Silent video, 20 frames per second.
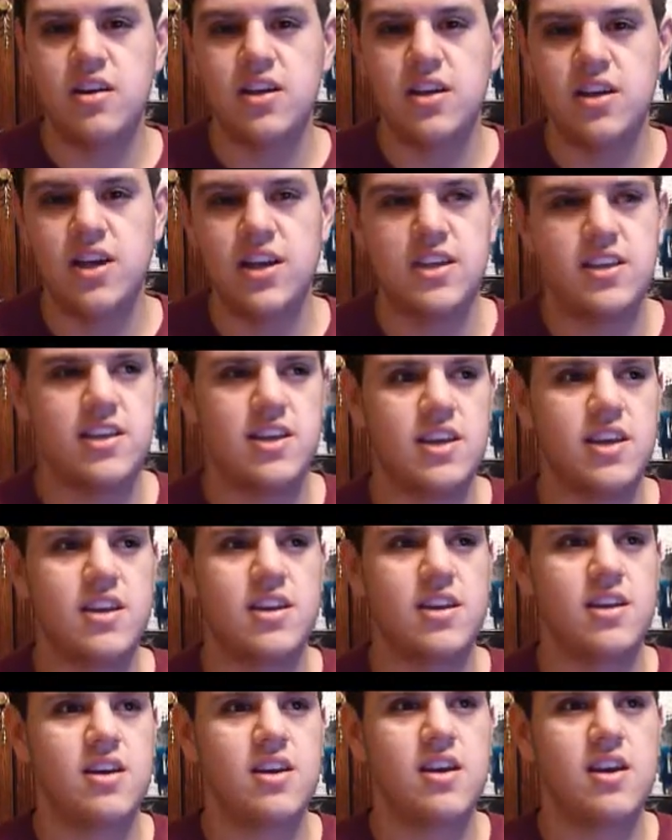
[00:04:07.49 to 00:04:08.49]
It's like
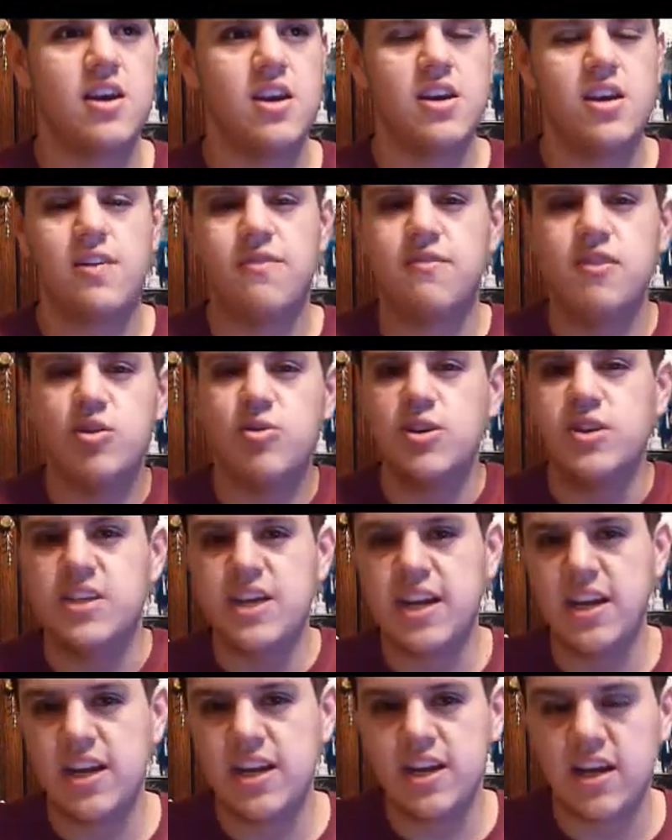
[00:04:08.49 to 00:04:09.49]
if you were
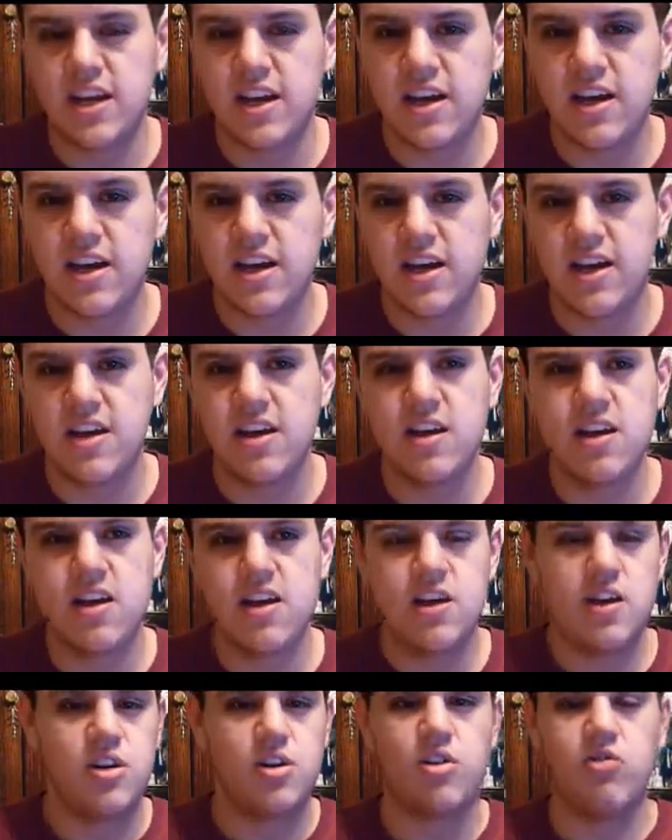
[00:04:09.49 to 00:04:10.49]
dating a guy
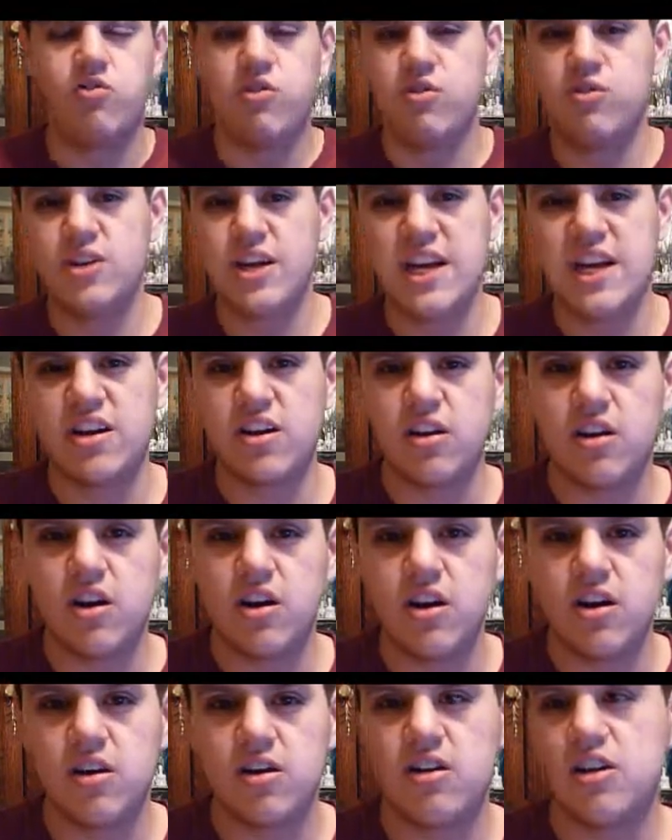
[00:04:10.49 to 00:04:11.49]
or if you were dating a
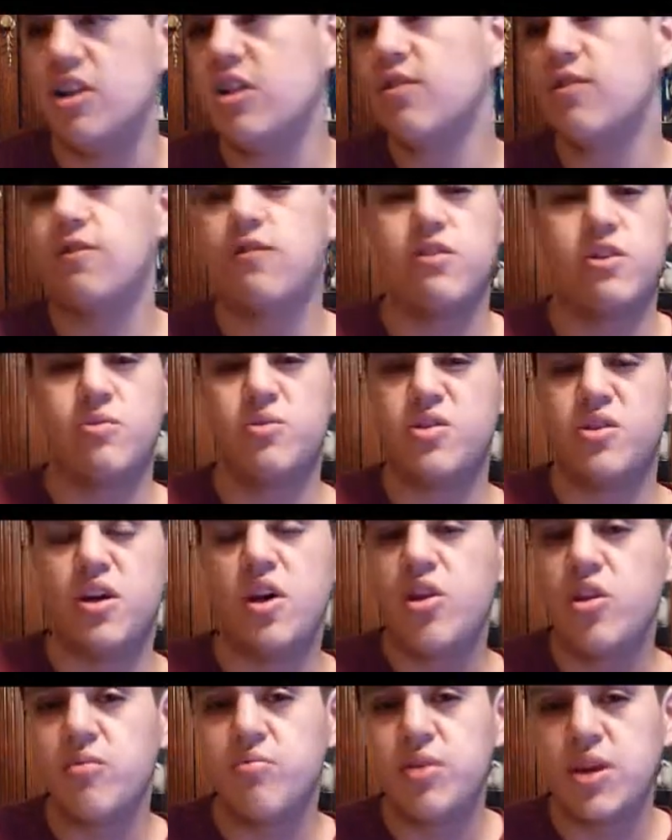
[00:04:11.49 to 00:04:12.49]
girl and you were flirting with
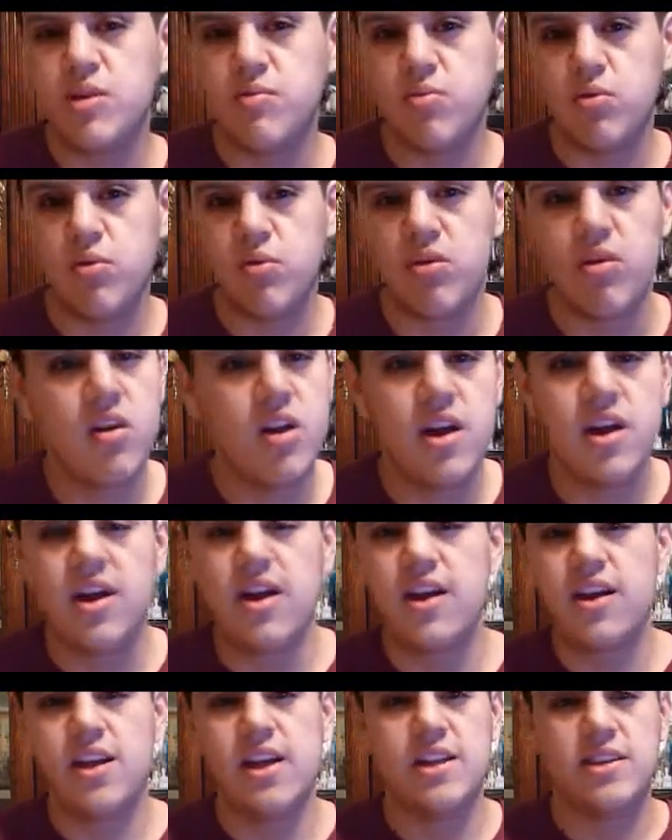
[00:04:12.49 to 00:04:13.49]
other people,
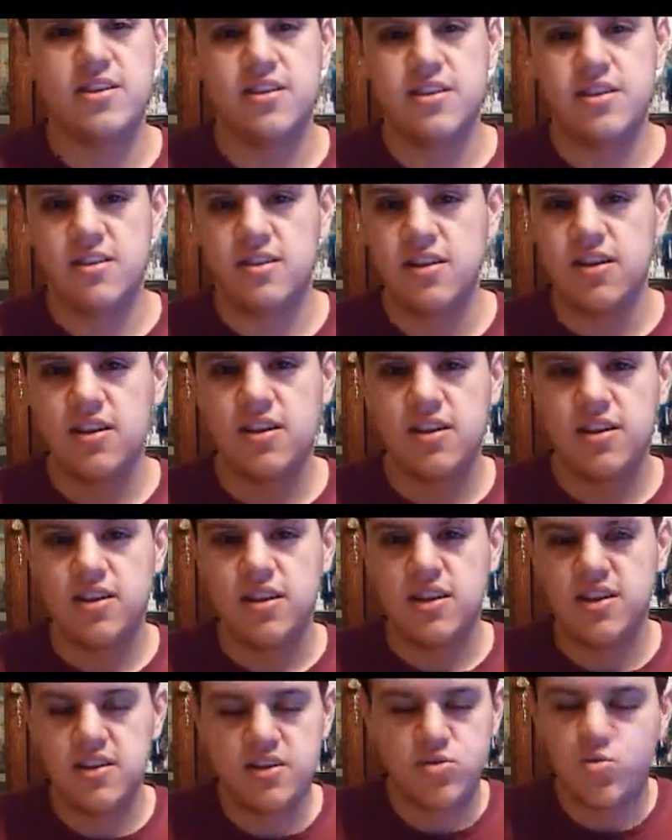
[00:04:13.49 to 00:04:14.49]
it's
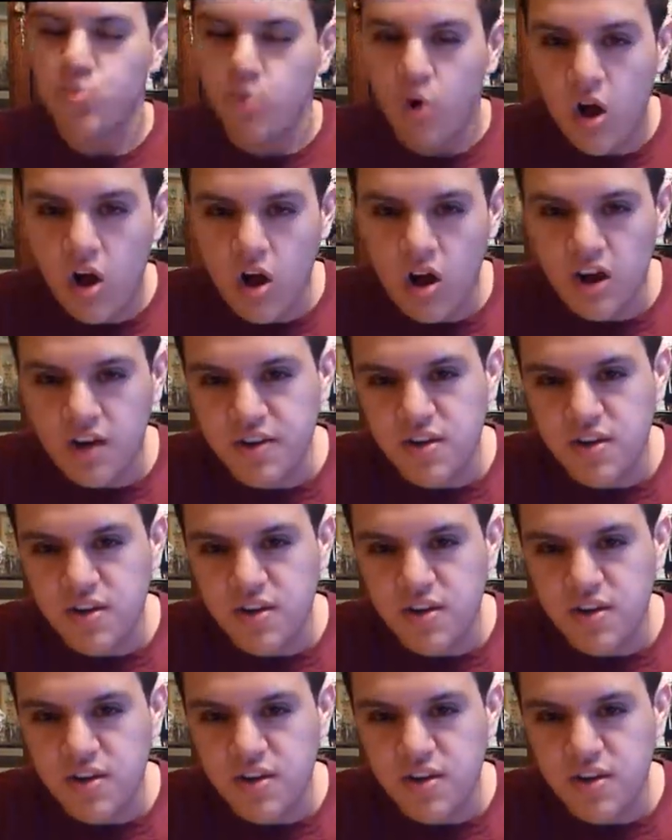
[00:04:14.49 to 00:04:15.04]
it's just wrong.